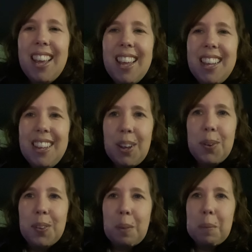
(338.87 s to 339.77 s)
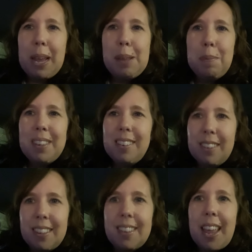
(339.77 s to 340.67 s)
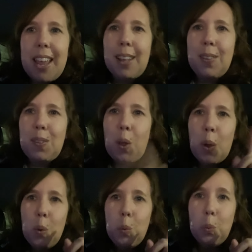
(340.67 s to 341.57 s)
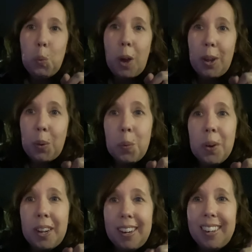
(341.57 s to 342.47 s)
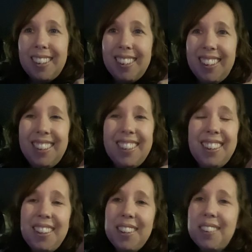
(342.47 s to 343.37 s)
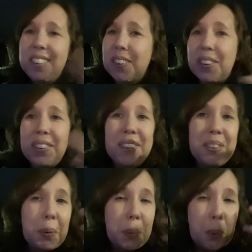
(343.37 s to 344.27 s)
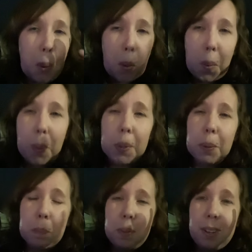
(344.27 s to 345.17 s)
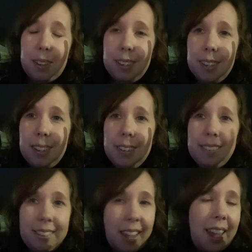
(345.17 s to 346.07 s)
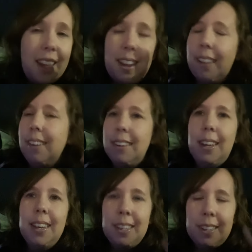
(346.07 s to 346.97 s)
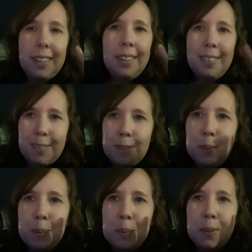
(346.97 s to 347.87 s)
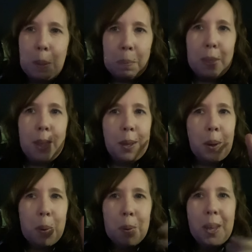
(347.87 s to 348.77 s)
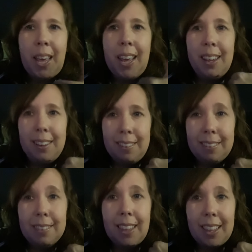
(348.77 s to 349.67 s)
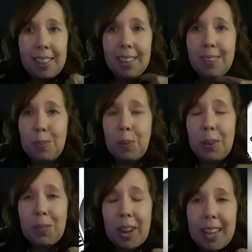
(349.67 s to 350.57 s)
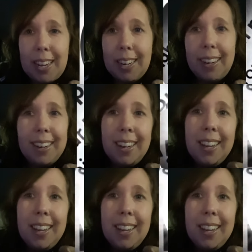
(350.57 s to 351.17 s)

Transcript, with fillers: You know, sometimes it just takes one order to turn your horrible day, night into something okay, just like this one right here.